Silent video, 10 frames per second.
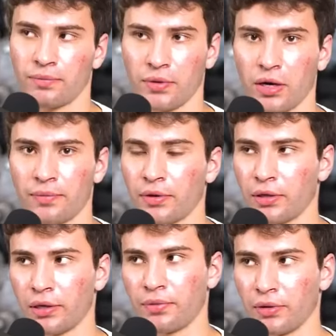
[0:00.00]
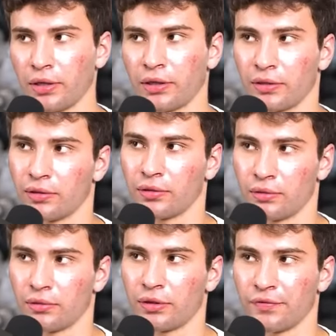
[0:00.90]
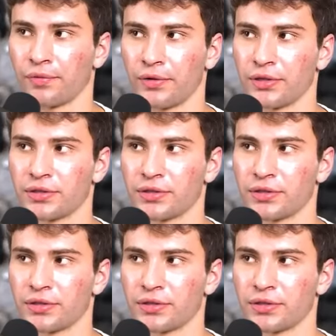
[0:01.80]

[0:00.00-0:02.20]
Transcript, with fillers: like pop it, I'd put like a different